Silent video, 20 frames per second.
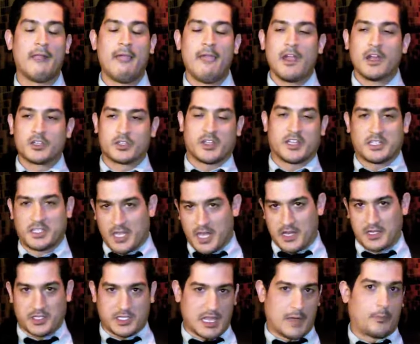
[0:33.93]
So that's kind
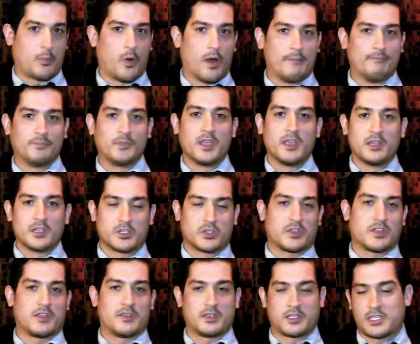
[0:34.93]
of step one. So
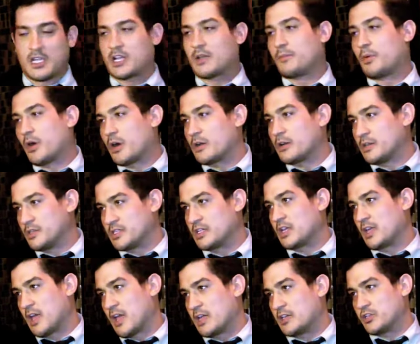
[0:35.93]
then the second part is
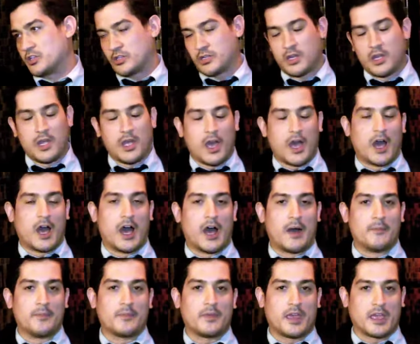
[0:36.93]
engage.
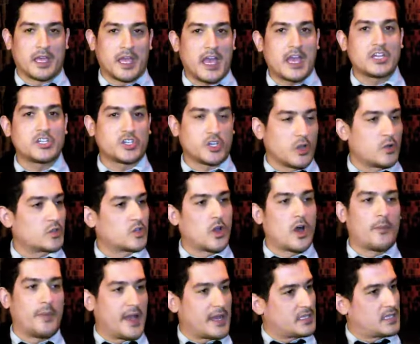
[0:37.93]
Engage goes all
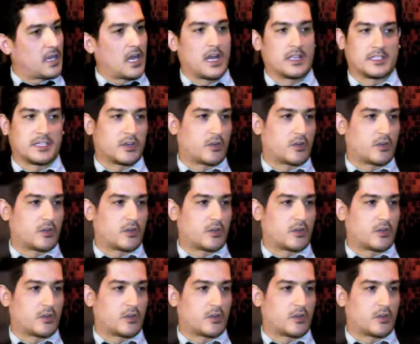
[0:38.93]
back to content